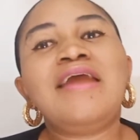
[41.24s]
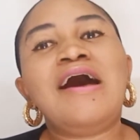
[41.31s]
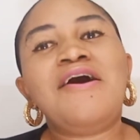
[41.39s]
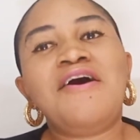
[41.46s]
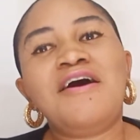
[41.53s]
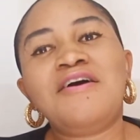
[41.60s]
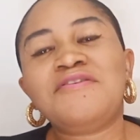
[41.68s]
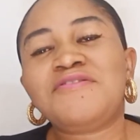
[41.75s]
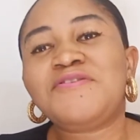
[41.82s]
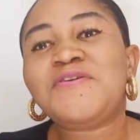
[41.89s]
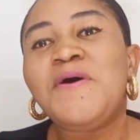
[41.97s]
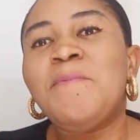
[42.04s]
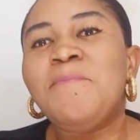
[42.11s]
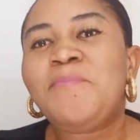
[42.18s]
that
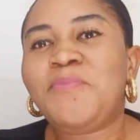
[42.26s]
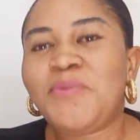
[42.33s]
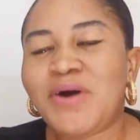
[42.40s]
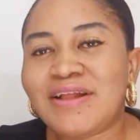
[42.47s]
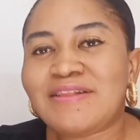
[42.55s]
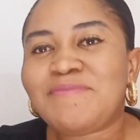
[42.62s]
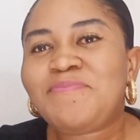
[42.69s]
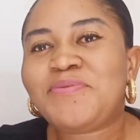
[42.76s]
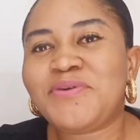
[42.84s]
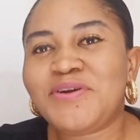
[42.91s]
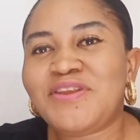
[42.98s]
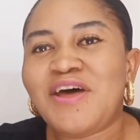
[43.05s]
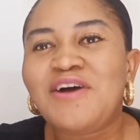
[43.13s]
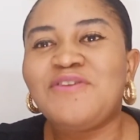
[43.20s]
also bought
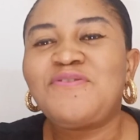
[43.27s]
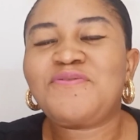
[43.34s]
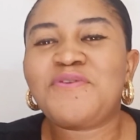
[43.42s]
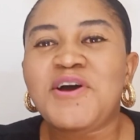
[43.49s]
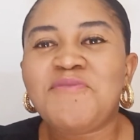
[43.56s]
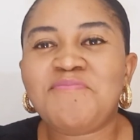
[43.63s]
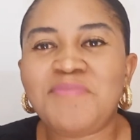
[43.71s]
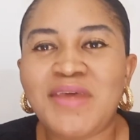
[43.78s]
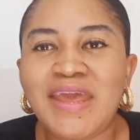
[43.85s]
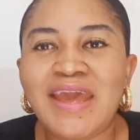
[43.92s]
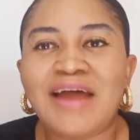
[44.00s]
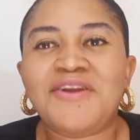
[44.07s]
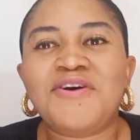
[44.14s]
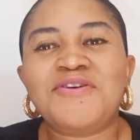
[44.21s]
products from
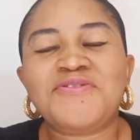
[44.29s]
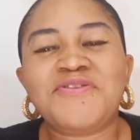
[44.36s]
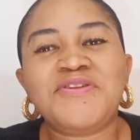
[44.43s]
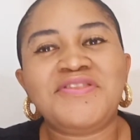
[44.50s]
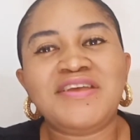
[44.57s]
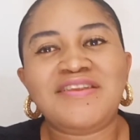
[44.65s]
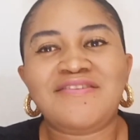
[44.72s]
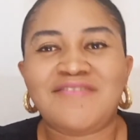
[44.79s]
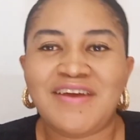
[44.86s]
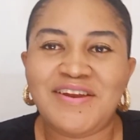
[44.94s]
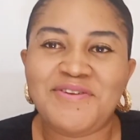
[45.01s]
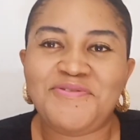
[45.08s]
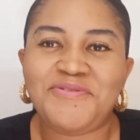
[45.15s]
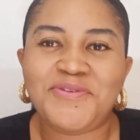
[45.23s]
me and also did
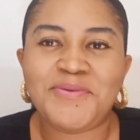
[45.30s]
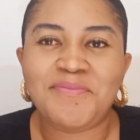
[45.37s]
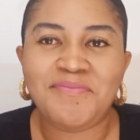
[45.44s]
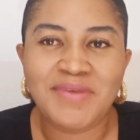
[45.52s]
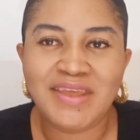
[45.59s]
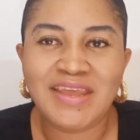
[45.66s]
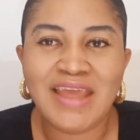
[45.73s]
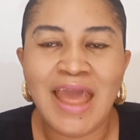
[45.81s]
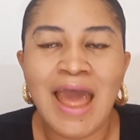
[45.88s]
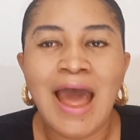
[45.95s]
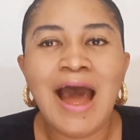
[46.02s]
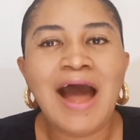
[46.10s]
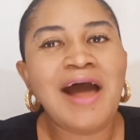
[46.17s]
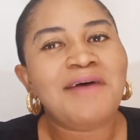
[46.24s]
training from me.
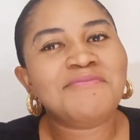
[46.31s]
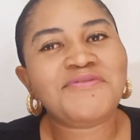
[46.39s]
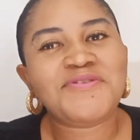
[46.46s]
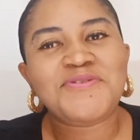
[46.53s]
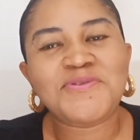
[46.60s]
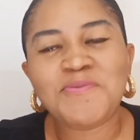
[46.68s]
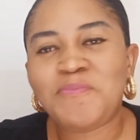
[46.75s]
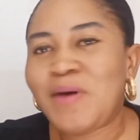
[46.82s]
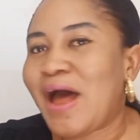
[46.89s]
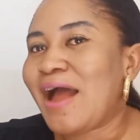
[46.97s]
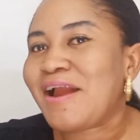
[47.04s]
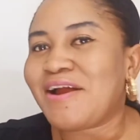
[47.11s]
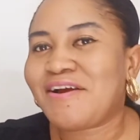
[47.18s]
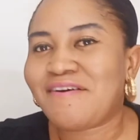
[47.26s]
I'm
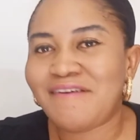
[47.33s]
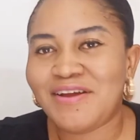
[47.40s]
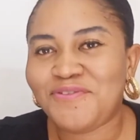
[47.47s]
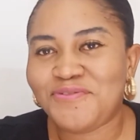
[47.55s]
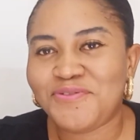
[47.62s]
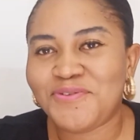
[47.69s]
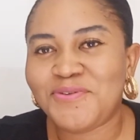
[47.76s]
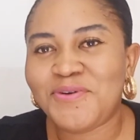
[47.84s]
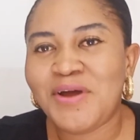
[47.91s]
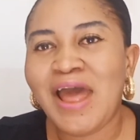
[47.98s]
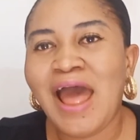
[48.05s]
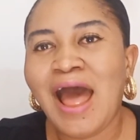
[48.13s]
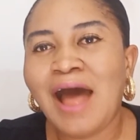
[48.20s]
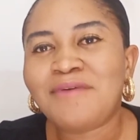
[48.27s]
super grateful.
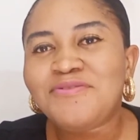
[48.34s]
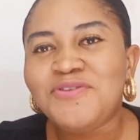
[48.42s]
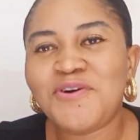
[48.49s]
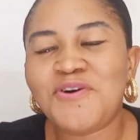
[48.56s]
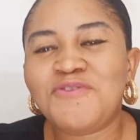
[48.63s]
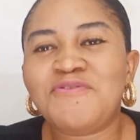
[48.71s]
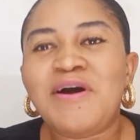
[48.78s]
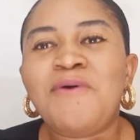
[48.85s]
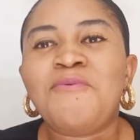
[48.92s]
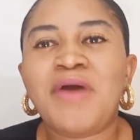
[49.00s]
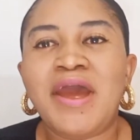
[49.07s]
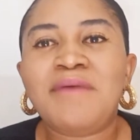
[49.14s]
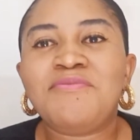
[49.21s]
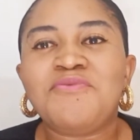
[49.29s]
I'm so
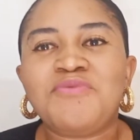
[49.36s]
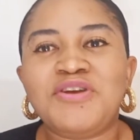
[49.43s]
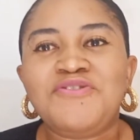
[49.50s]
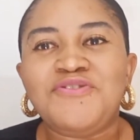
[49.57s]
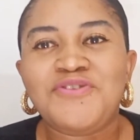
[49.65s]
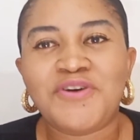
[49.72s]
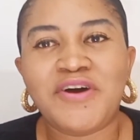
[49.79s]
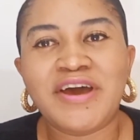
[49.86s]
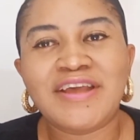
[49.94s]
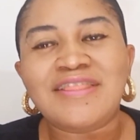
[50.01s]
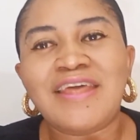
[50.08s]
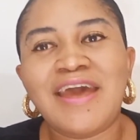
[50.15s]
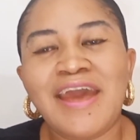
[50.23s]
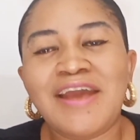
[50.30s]
overwhelmed with joy.
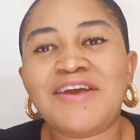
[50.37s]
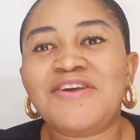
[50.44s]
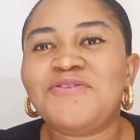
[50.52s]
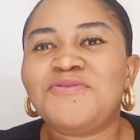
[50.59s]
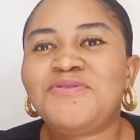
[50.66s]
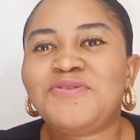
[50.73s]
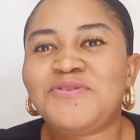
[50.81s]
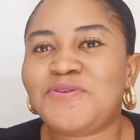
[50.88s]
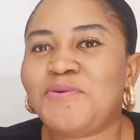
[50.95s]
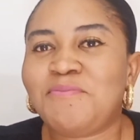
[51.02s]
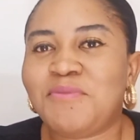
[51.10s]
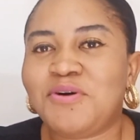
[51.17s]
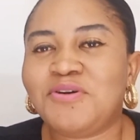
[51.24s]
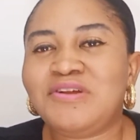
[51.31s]
Thank you
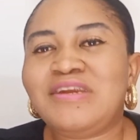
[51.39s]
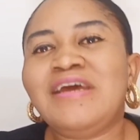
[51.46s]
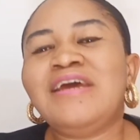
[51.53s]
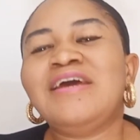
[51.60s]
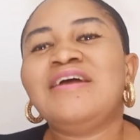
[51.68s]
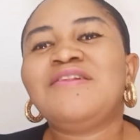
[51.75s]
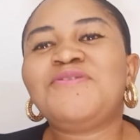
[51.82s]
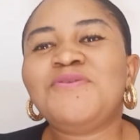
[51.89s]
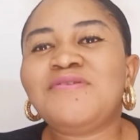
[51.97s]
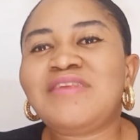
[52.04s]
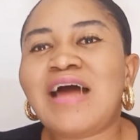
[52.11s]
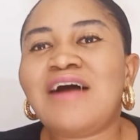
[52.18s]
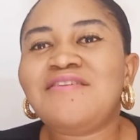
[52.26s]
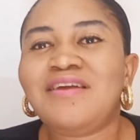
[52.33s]
so much.
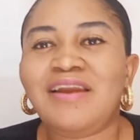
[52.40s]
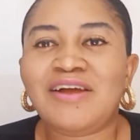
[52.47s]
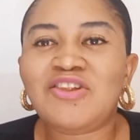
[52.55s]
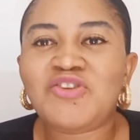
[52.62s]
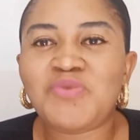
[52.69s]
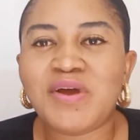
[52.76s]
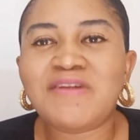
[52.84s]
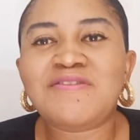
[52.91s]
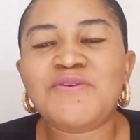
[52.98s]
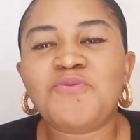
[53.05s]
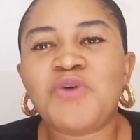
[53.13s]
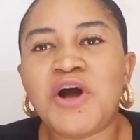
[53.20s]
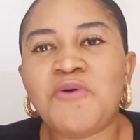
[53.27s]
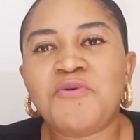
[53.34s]

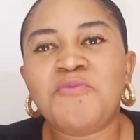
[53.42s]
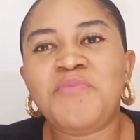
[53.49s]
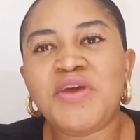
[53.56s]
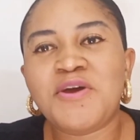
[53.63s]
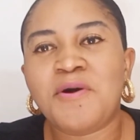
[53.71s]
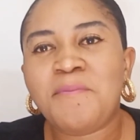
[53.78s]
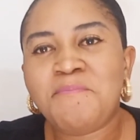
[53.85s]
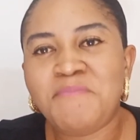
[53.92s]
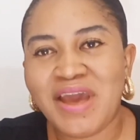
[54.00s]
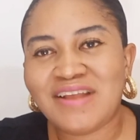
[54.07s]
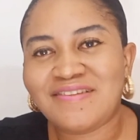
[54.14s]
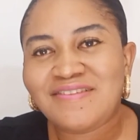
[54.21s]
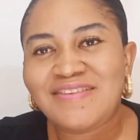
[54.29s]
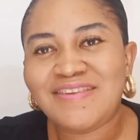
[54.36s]
2021 will be your
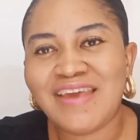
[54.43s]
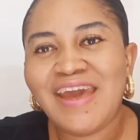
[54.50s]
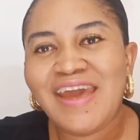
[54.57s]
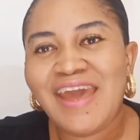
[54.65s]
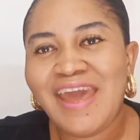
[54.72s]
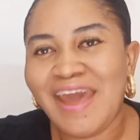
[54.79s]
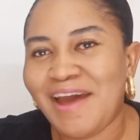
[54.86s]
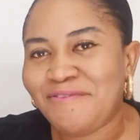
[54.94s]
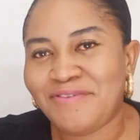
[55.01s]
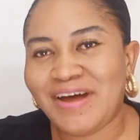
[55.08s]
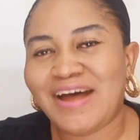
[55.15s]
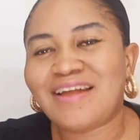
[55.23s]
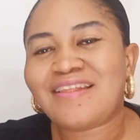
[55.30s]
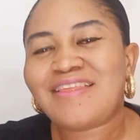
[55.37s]
best year
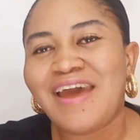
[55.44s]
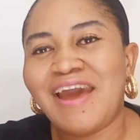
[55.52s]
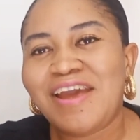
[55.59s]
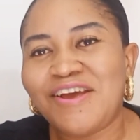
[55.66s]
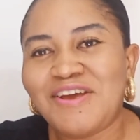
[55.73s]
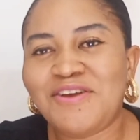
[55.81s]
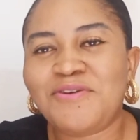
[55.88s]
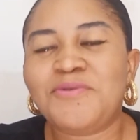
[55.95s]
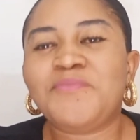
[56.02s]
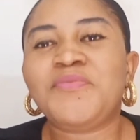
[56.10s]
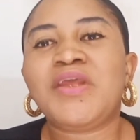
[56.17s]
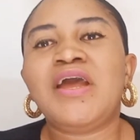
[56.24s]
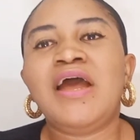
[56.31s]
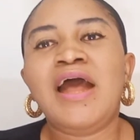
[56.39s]
ever. Thank
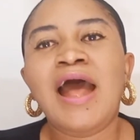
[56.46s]
you.